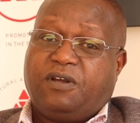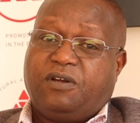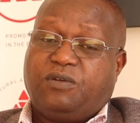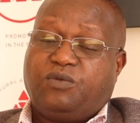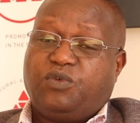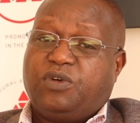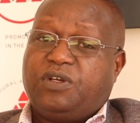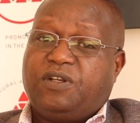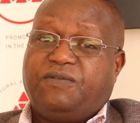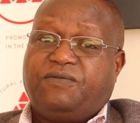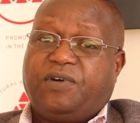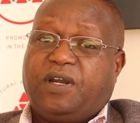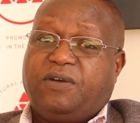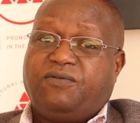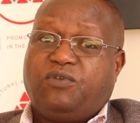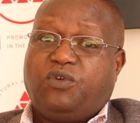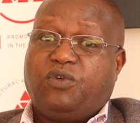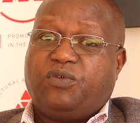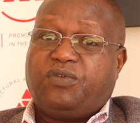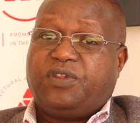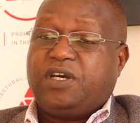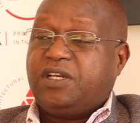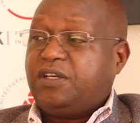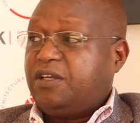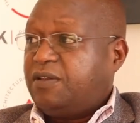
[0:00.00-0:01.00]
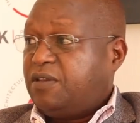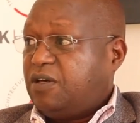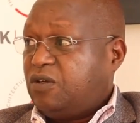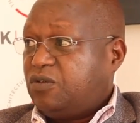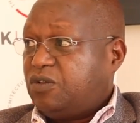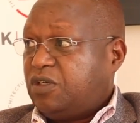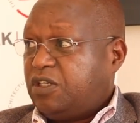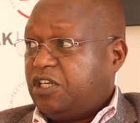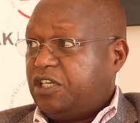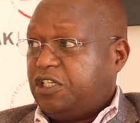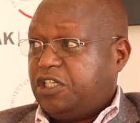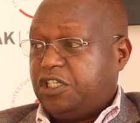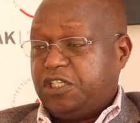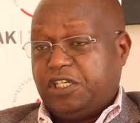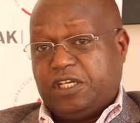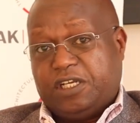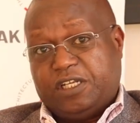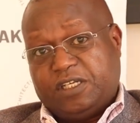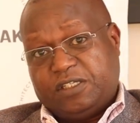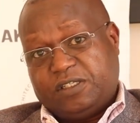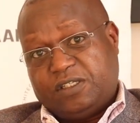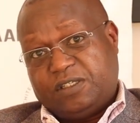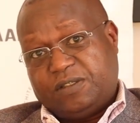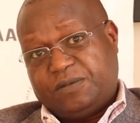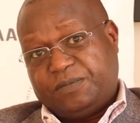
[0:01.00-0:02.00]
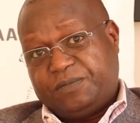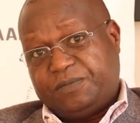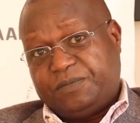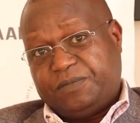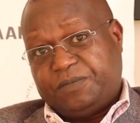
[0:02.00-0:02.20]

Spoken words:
25 or 30,000 Kenya shillings.